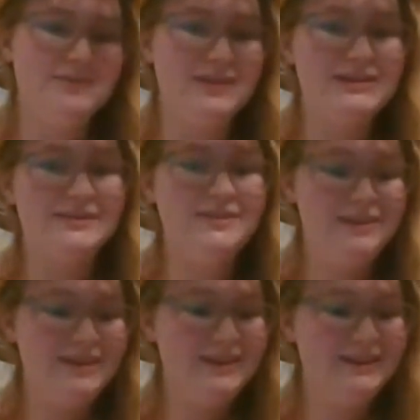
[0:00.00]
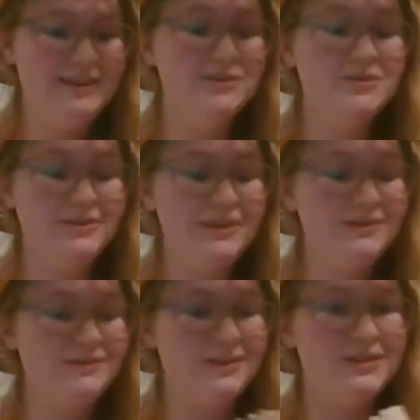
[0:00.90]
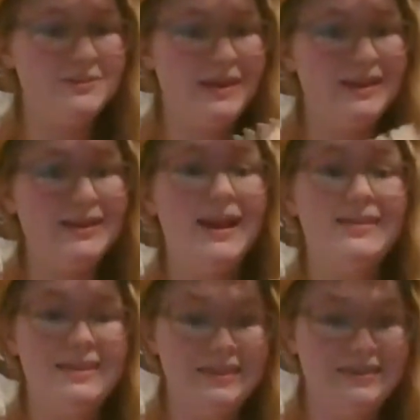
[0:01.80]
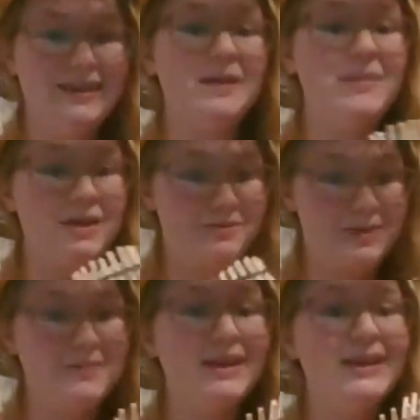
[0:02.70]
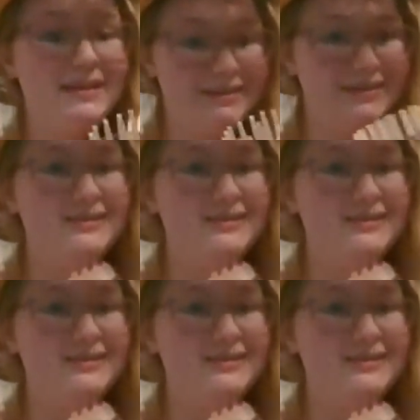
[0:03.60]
It was very fun to make. I think I might remake it.